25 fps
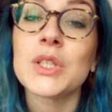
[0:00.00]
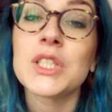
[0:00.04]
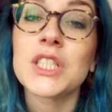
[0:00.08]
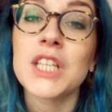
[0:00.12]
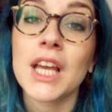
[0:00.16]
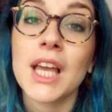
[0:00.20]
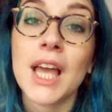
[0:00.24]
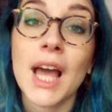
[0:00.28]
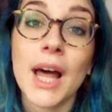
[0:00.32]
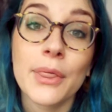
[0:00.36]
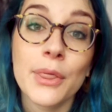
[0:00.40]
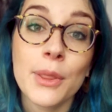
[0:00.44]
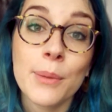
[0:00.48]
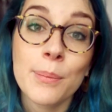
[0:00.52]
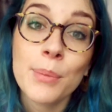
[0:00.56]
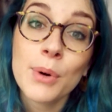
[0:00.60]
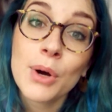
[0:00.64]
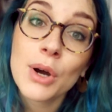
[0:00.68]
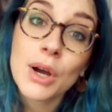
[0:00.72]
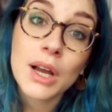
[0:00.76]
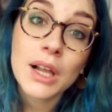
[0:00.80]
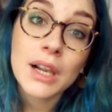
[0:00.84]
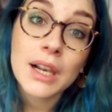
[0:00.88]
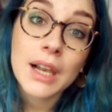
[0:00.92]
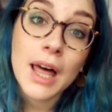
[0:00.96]
check out the
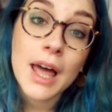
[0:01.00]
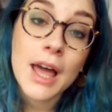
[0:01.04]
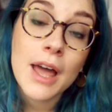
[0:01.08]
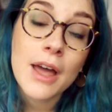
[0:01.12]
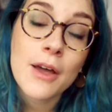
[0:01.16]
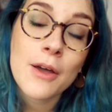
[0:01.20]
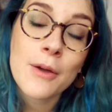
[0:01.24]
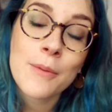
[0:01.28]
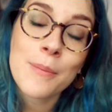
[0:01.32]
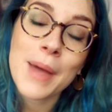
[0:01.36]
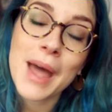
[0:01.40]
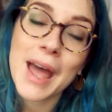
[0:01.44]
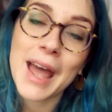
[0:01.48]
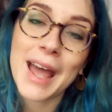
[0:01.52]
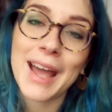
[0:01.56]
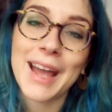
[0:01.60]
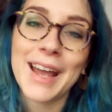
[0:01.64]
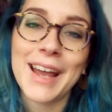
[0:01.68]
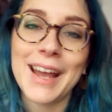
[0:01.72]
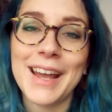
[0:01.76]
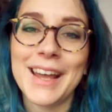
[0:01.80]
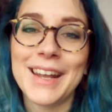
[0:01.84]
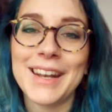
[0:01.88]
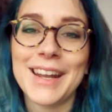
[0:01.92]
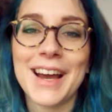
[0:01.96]
book club,
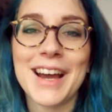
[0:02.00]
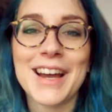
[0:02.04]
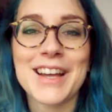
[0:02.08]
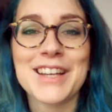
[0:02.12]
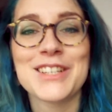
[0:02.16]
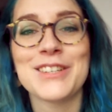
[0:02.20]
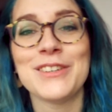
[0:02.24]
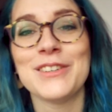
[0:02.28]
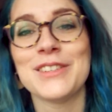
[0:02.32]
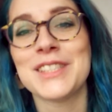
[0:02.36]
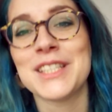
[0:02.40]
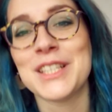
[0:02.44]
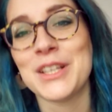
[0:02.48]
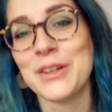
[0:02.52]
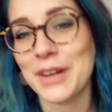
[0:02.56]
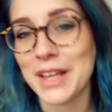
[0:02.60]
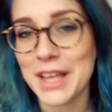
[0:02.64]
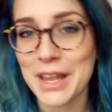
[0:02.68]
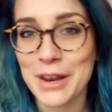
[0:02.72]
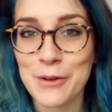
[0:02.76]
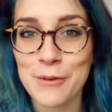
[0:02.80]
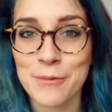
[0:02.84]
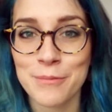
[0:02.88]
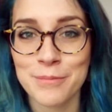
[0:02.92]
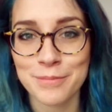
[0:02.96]
and I shall see you
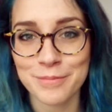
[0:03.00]
later.